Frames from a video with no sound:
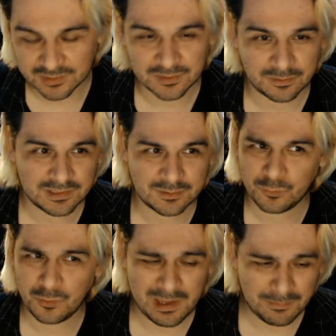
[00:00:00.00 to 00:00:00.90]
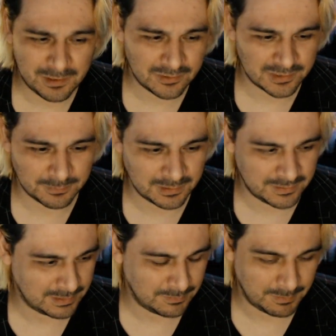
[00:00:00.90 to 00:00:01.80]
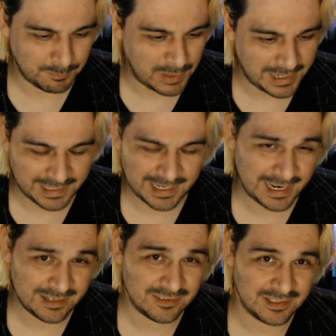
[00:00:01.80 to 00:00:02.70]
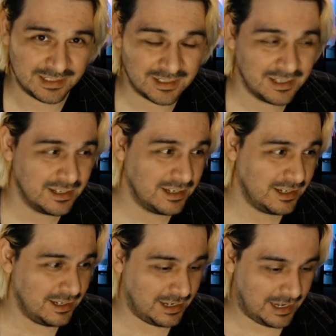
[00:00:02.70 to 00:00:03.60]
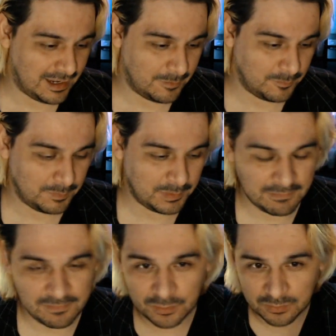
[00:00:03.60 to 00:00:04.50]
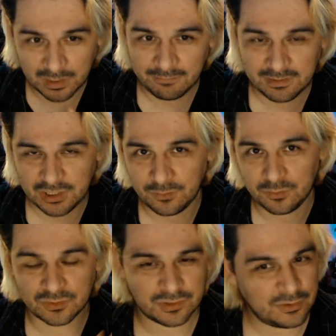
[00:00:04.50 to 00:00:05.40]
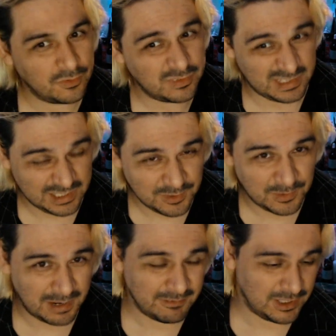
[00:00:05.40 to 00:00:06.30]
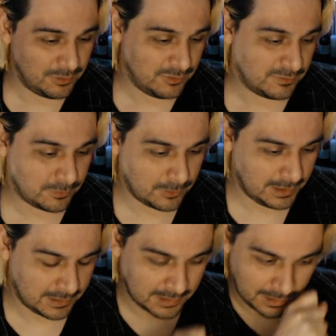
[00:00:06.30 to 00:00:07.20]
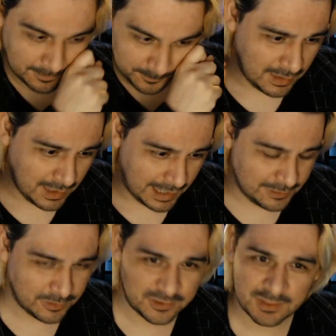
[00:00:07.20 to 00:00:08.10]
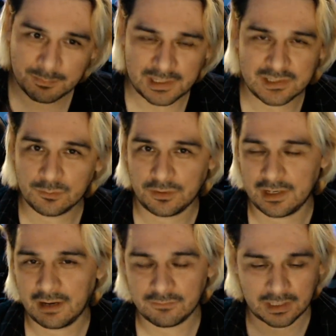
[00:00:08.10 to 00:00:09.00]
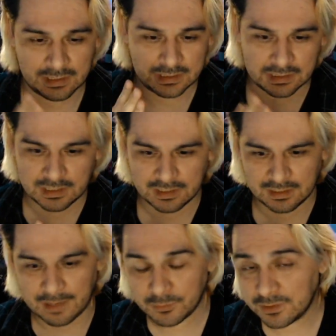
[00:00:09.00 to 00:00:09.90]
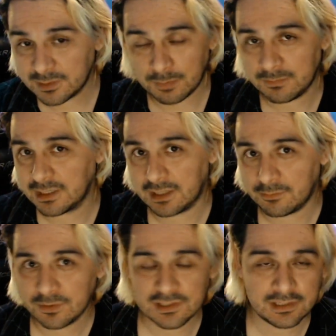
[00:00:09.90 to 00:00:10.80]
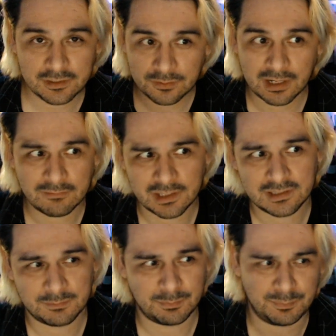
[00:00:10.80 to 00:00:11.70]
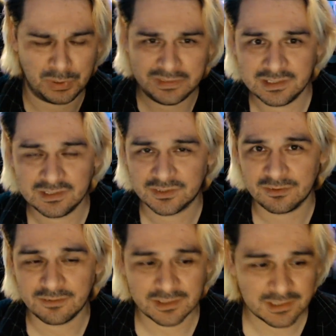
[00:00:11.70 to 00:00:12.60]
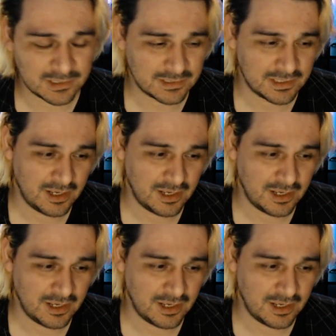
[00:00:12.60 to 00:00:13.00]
So it's way better sometimes than, than buying anything. Um, but if you don't have a use or you don't think you have a use for it, um, I know there's some places where they have like uh, libraries, public libraries. They do have like printing services.